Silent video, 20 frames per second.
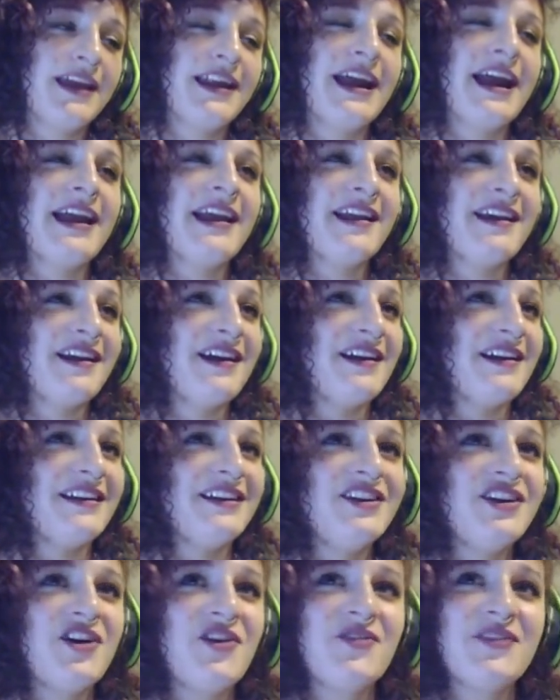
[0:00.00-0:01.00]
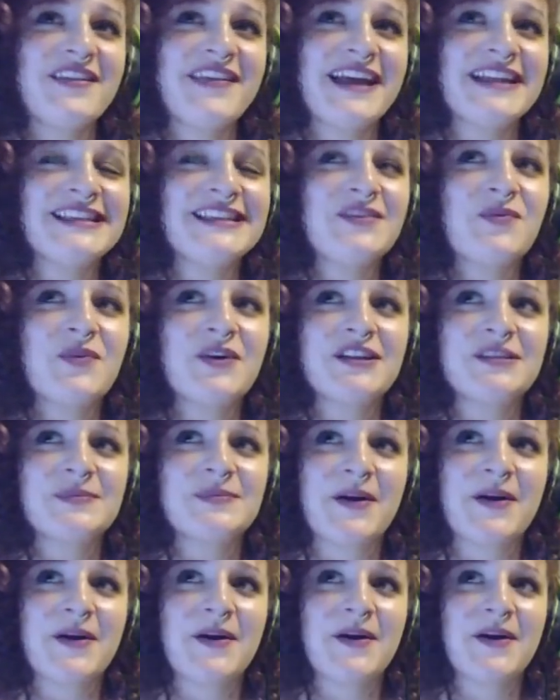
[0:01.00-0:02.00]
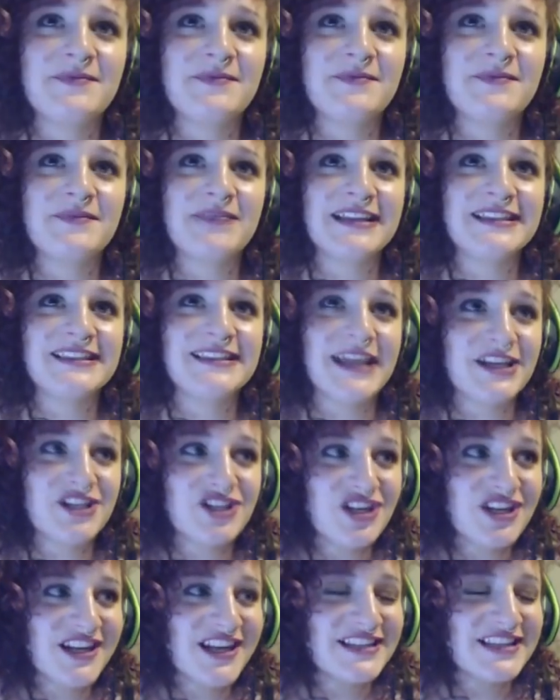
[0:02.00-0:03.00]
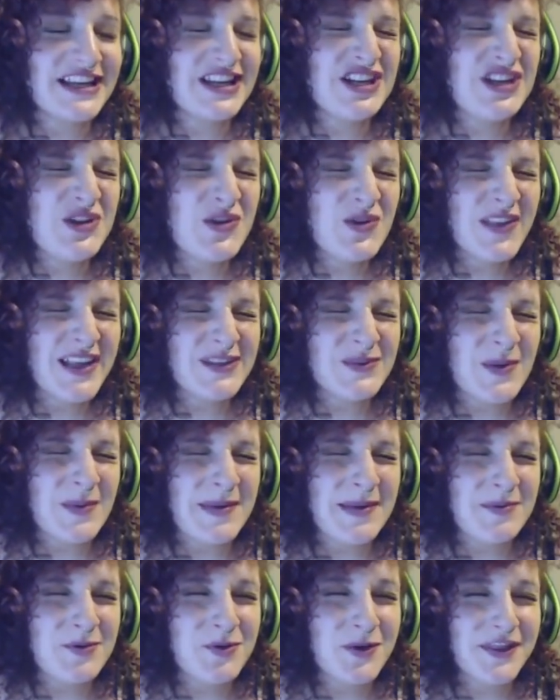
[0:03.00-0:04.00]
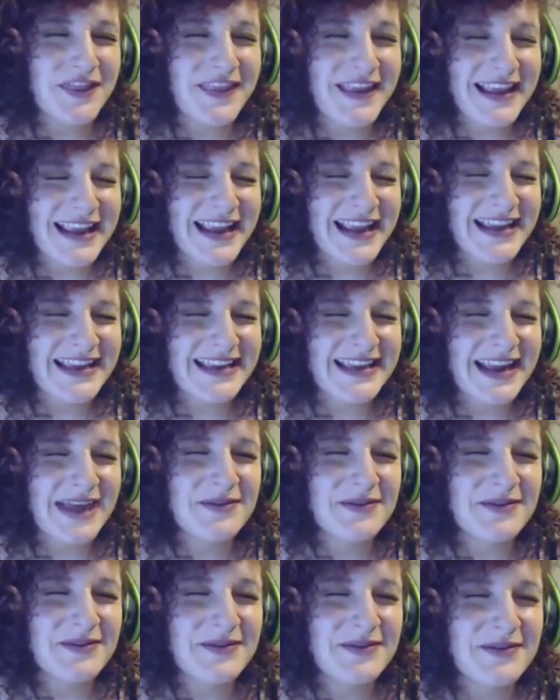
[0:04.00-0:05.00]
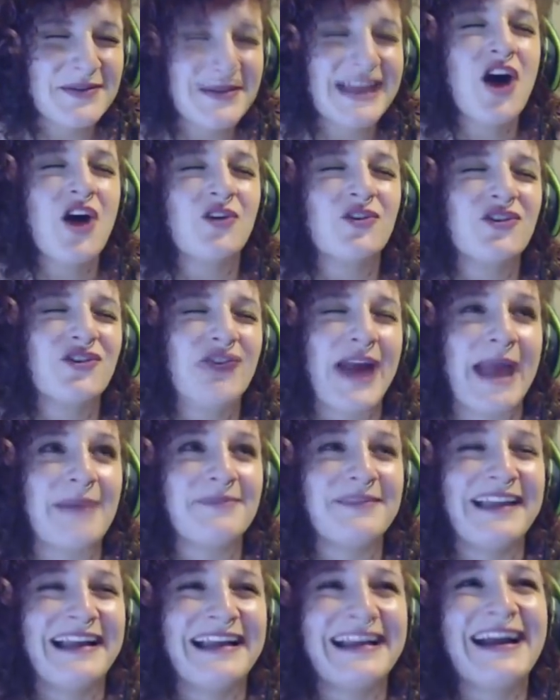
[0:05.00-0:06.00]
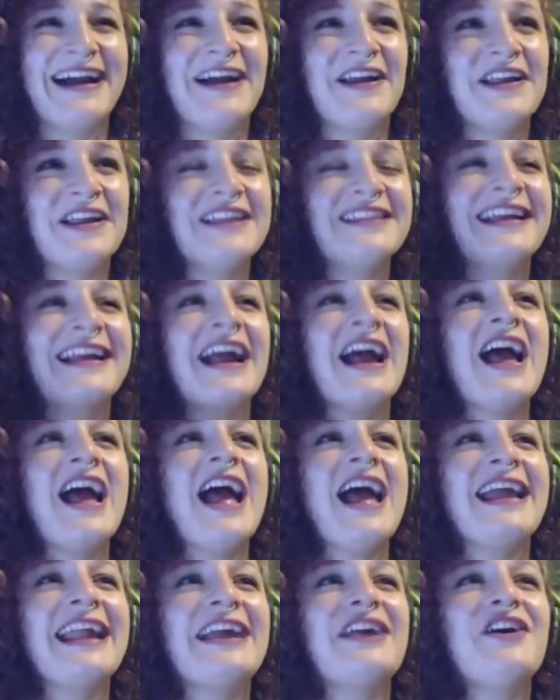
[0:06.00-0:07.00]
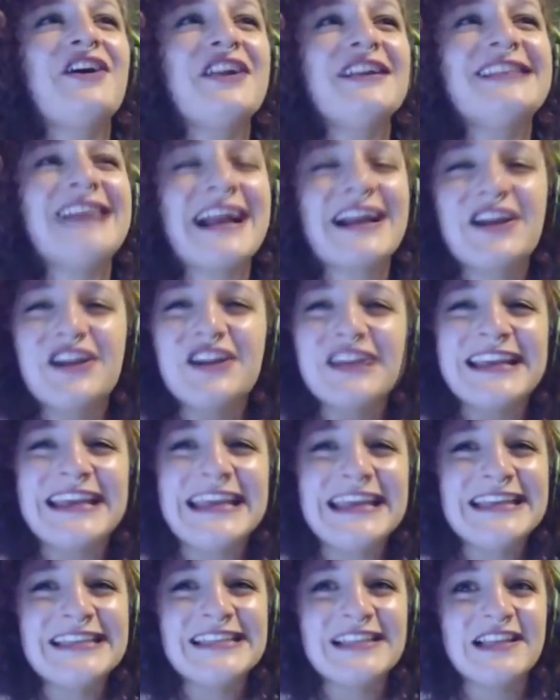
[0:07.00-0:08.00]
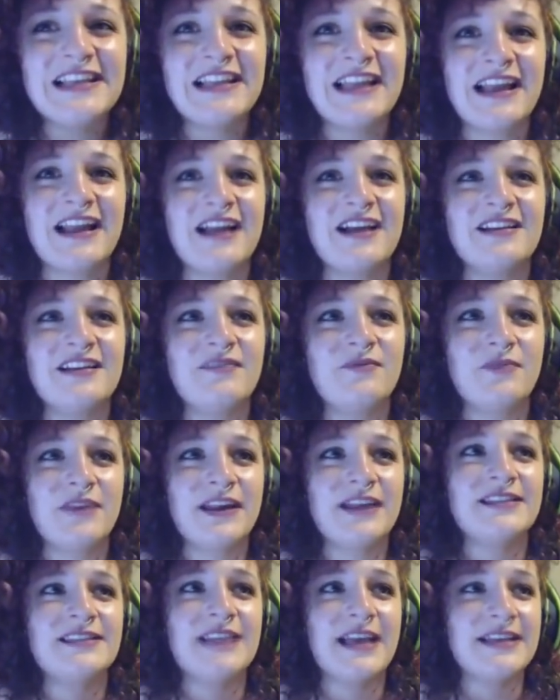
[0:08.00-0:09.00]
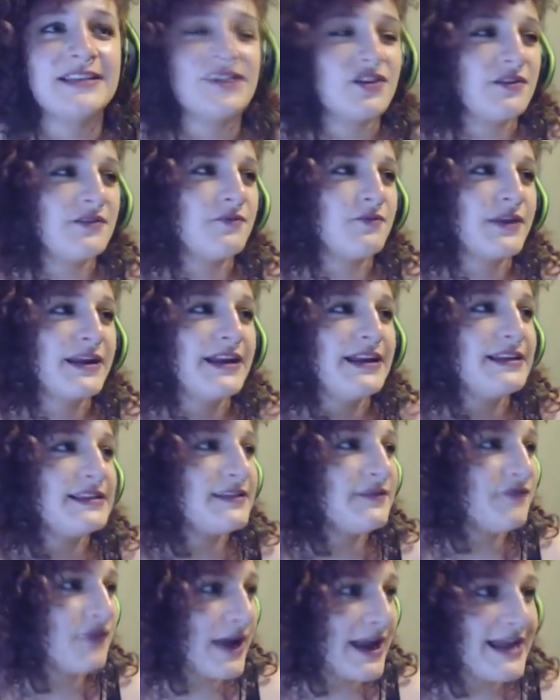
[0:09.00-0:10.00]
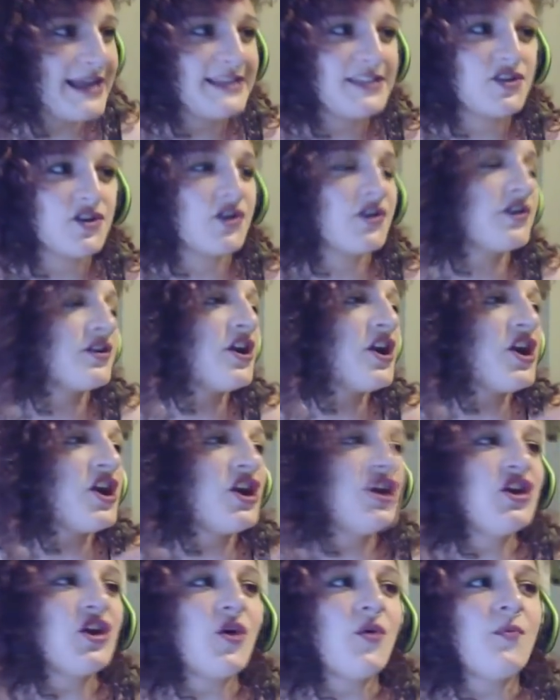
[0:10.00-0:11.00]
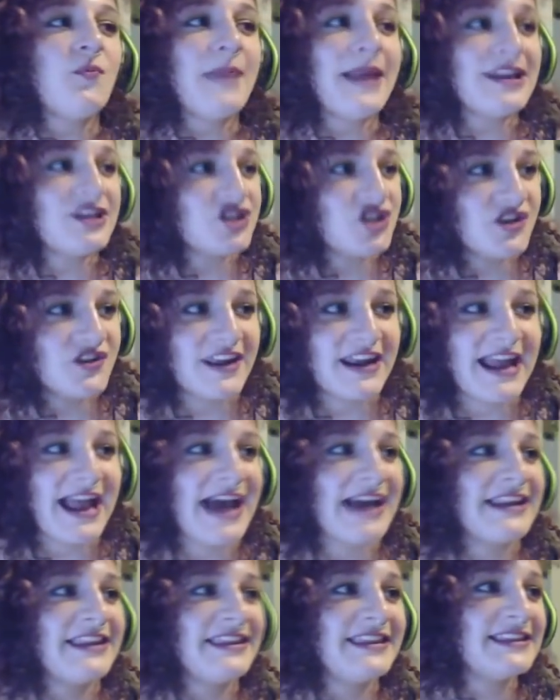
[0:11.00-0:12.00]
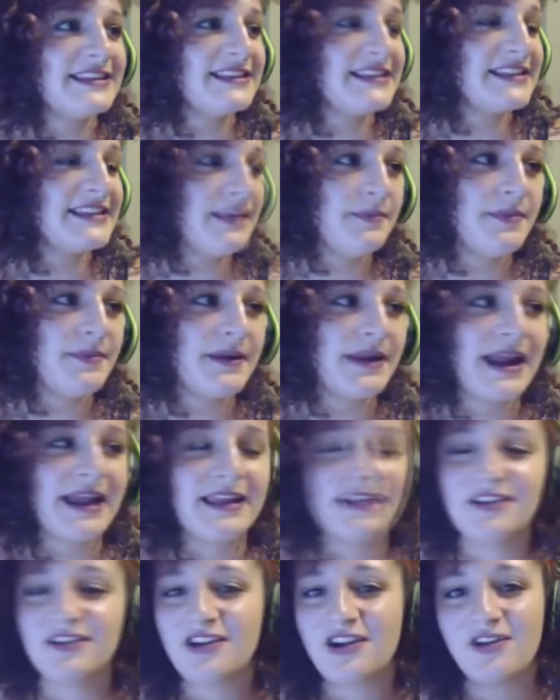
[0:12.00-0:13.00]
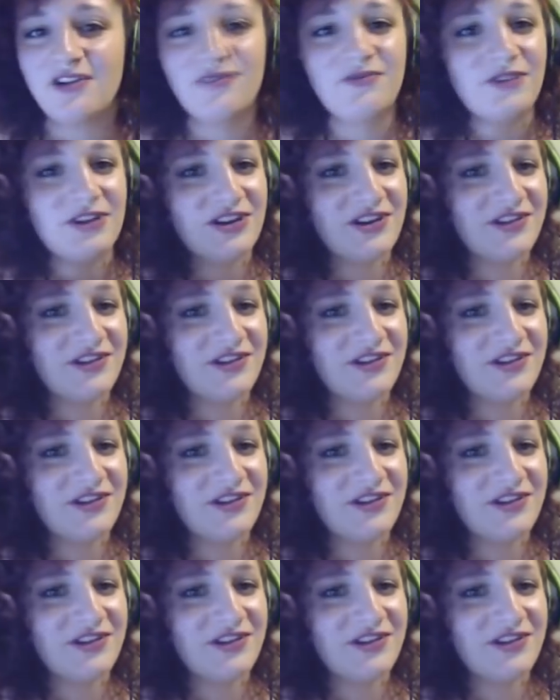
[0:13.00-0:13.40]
I, you know, and that's the worst part of that that section because I knew that's what people were thinking, and I was like, oh crap, like I like, and I could have I could have easily like uh, reassessed or rephrased or you know made sure that I added this in, but I you know when you're